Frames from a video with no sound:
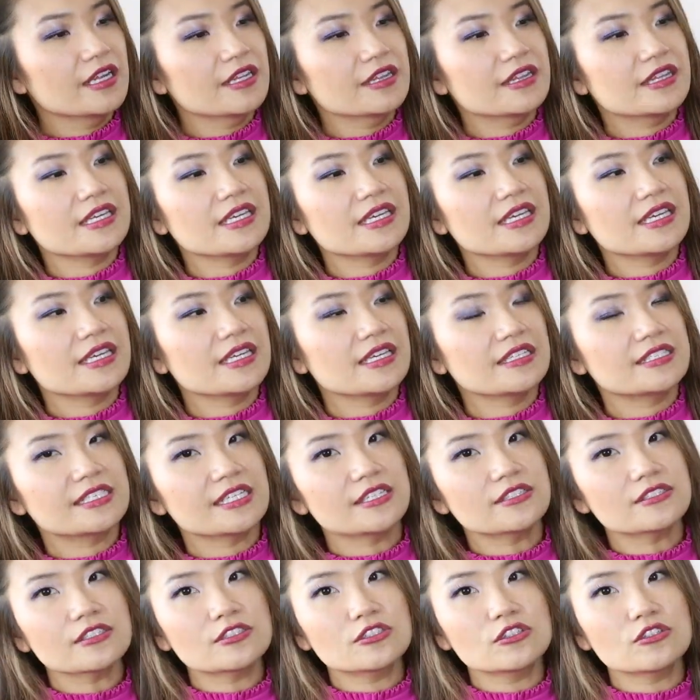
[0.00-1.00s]
The
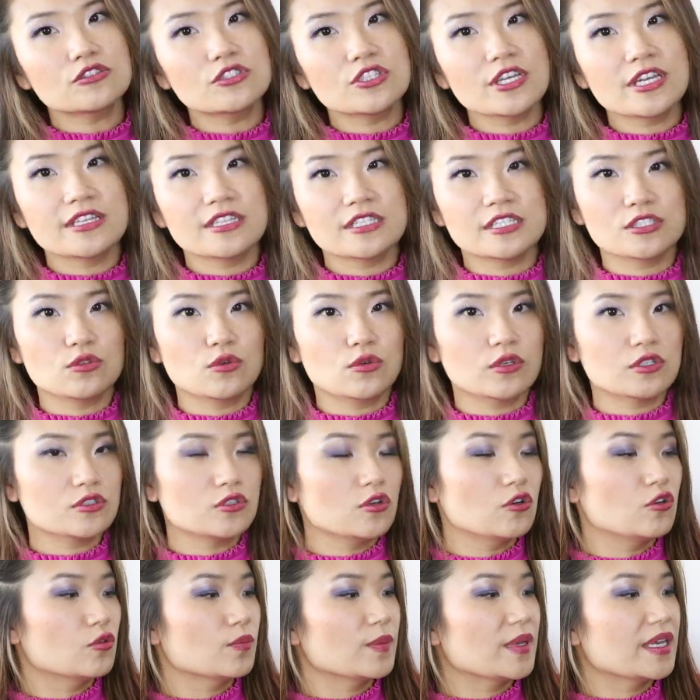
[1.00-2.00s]
sales associate in the store
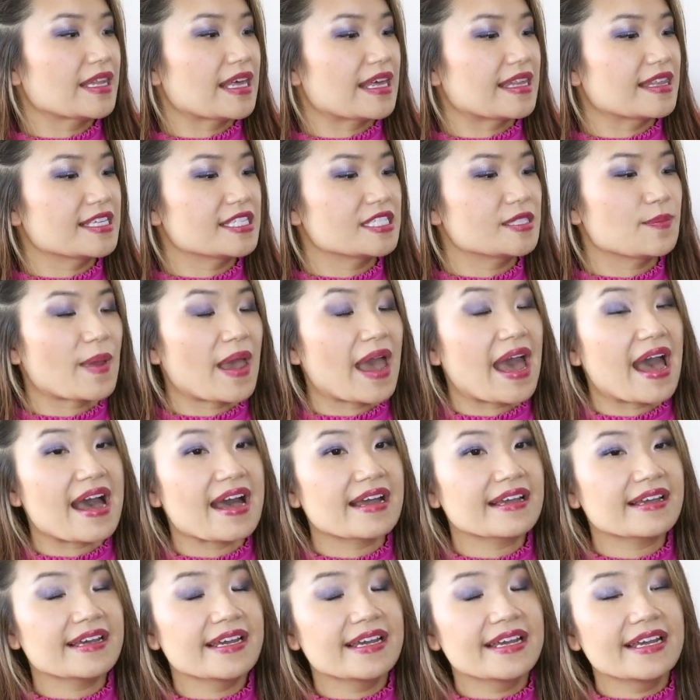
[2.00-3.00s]
told me that this
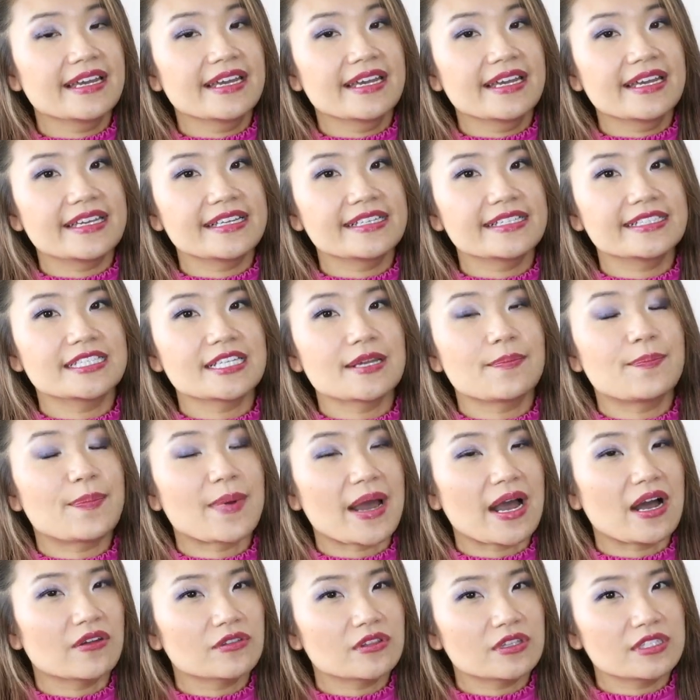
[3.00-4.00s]
bag is
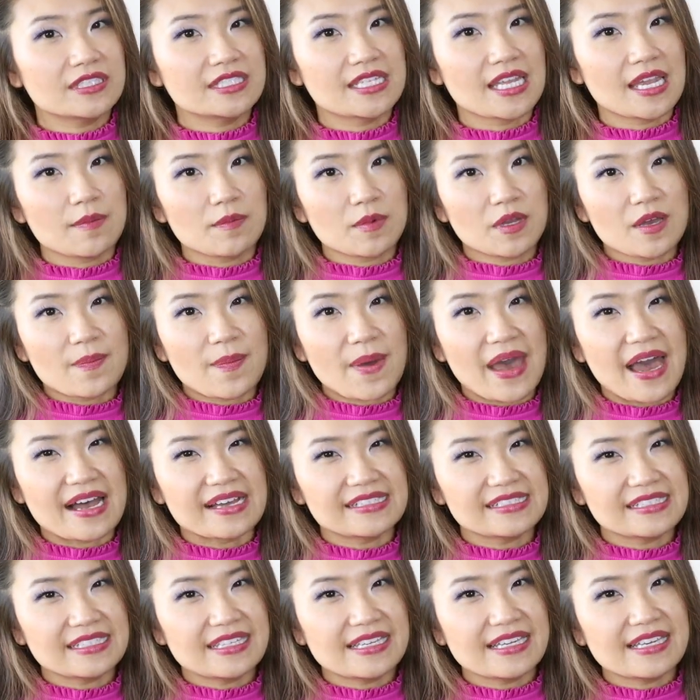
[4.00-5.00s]
about the same
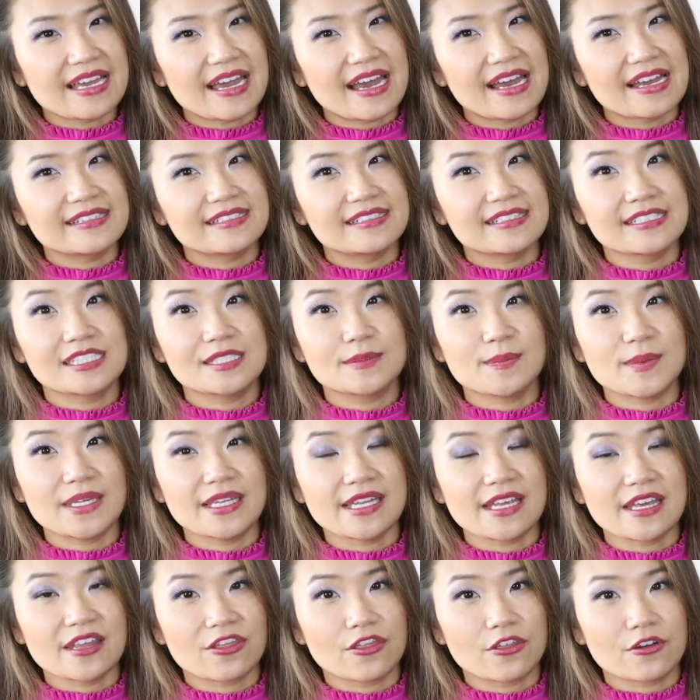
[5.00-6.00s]
capacity as the
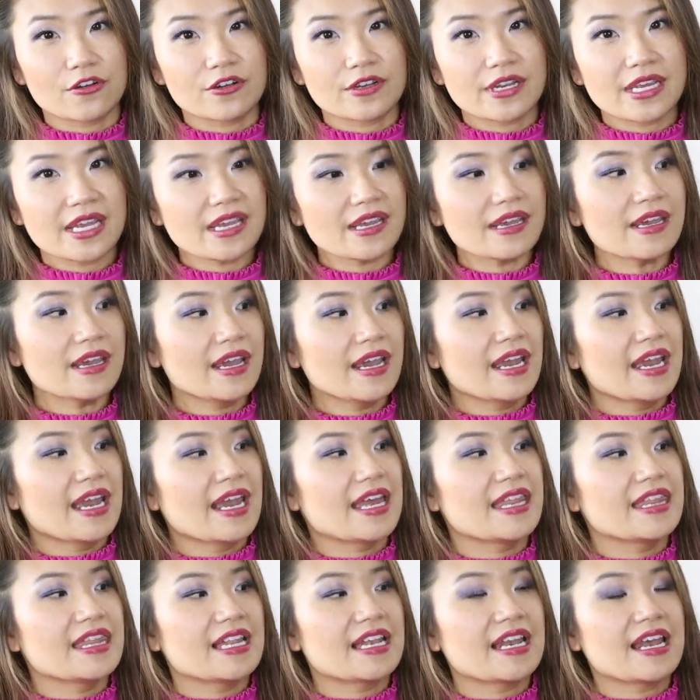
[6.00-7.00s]
Speedy 30.
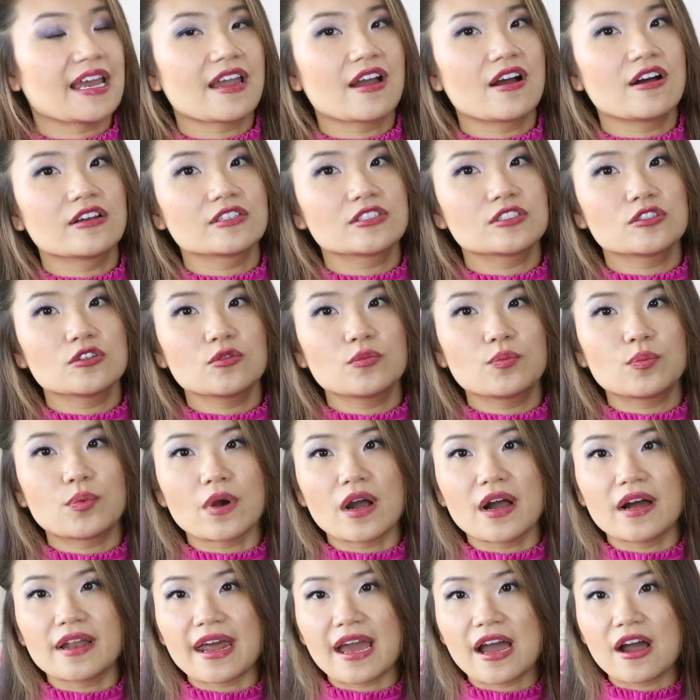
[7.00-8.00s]
And then I also
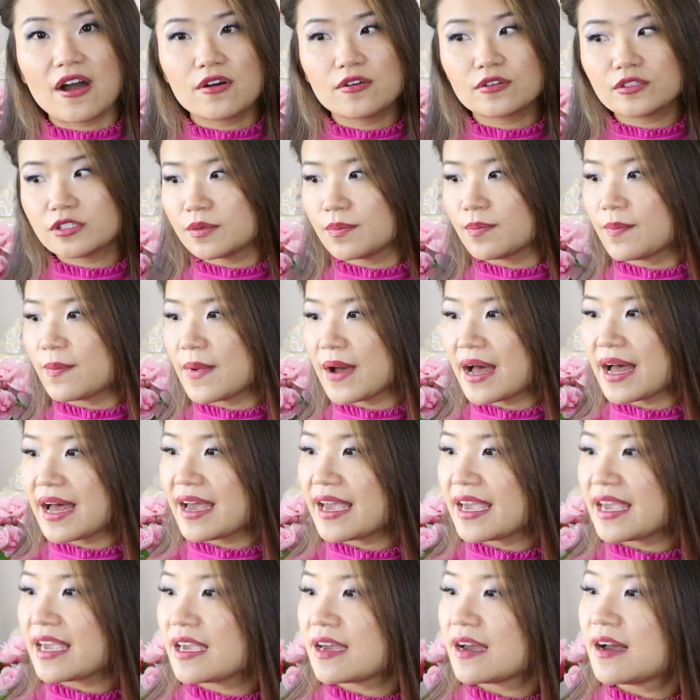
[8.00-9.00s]
brought out
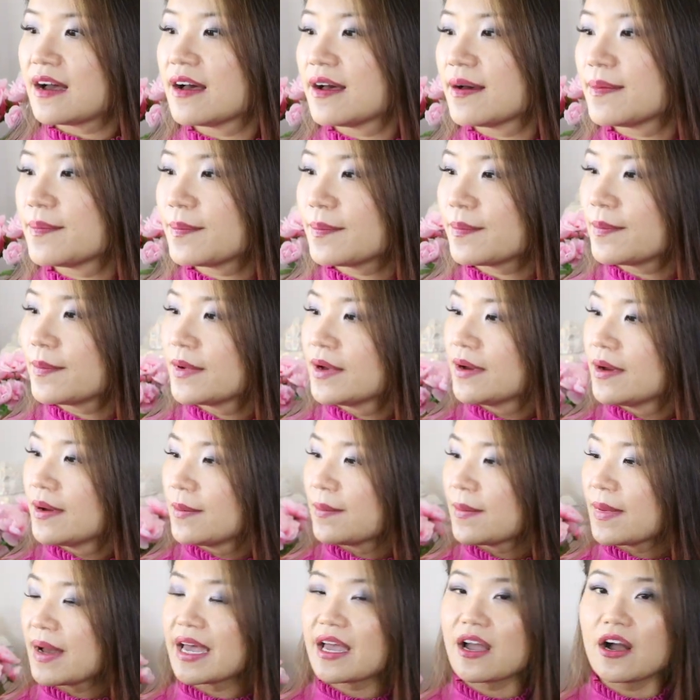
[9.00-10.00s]
my
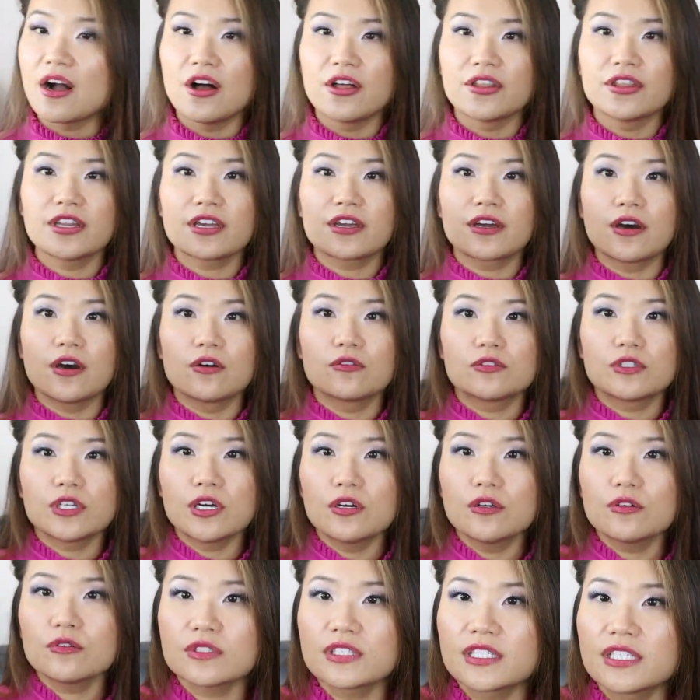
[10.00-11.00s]
my on-the-go
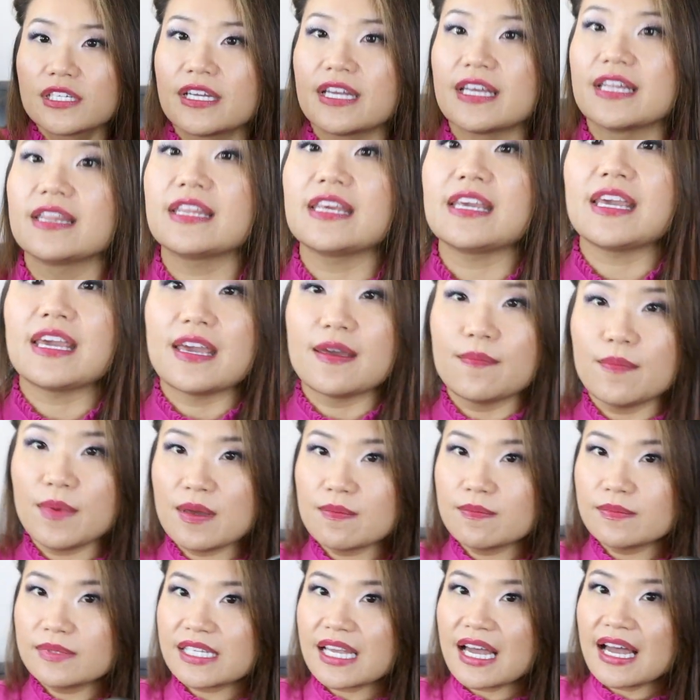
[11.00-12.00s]
tote in the
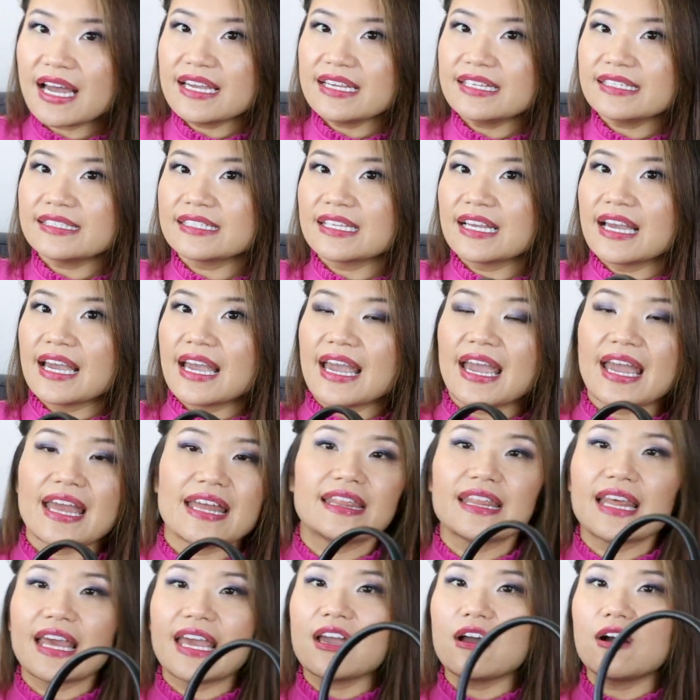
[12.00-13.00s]
MM size,
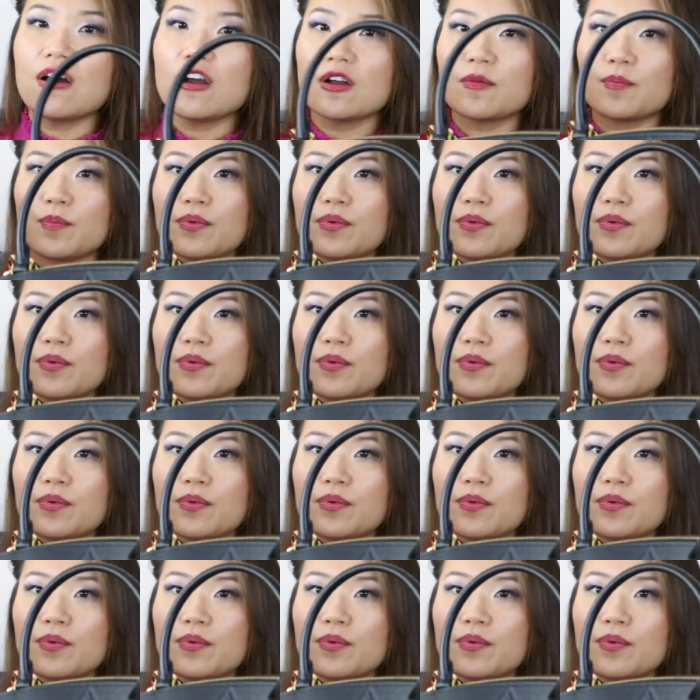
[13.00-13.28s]
and they are